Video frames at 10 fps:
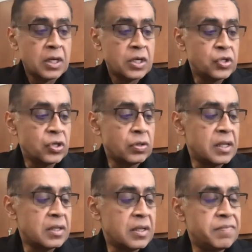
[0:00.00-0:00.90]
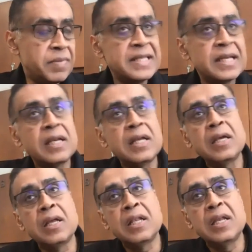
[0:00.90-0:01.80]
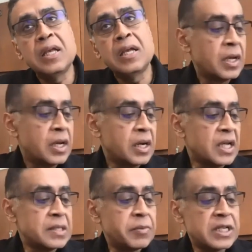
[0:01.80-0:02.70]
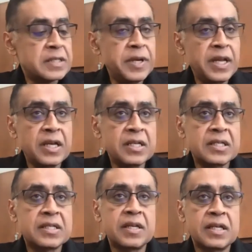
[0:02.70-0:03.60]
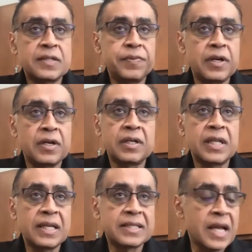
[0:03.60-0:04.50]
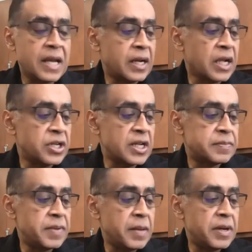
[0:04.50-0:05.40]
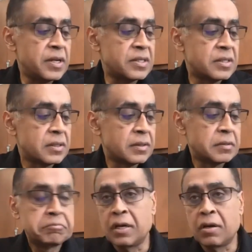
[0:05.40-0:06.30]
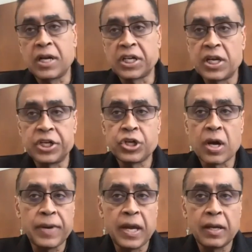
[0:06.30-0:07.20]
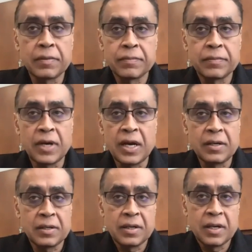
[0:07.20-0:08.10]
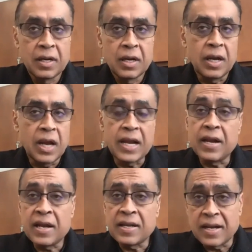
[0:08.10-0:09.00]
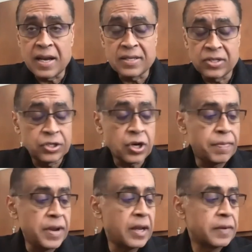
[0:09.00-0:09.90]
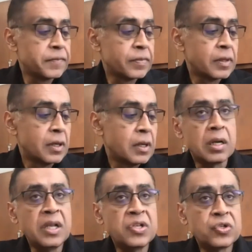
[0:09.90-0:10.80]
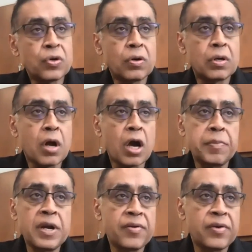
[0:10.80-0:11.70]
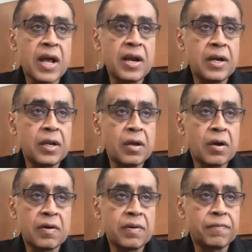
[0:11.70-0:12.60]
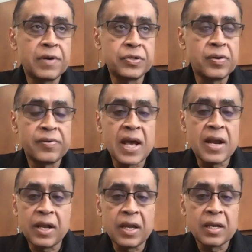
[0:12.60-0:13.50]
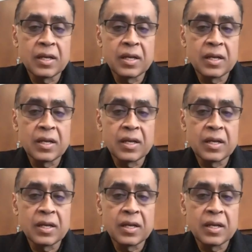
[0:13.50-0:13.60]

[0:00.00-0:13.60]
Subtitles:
So basically in the customer experience sphere, things like touchless payments or touchless shopping, right? Attendance-less shopping, in-store augmented reality or virtual reality,